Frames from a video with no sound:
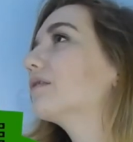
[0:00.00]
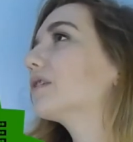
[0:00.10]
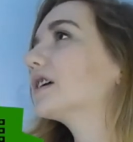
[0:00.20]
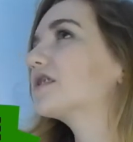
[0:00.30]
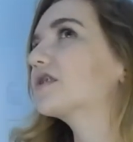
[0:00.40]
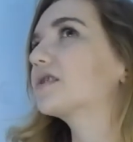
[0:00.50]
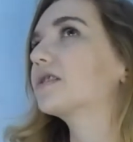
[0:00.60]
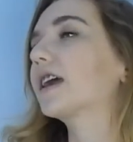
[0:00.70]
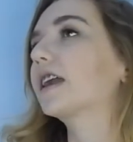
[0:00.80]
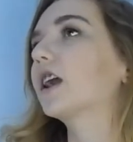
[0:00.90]
where it's just
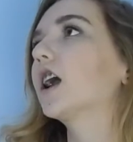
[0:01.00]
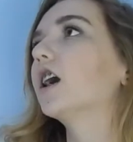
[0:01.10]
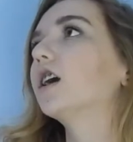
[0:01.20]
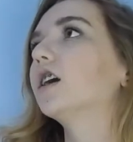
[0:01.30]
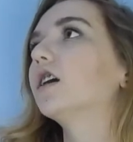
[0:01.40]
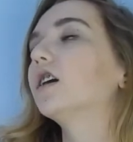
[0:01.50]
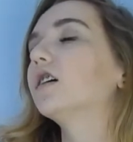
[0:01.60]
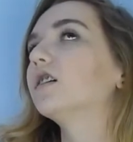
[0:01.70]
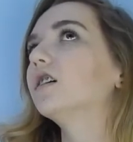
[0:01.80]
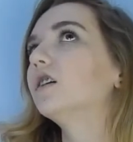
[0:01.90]
like,
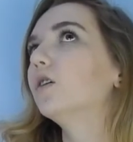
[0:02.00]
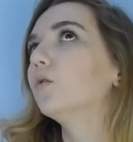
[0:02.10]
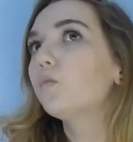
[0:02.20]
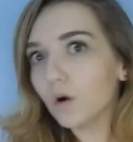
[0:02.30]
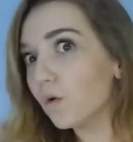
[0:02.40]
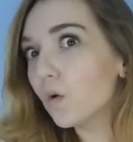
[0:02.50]
woo!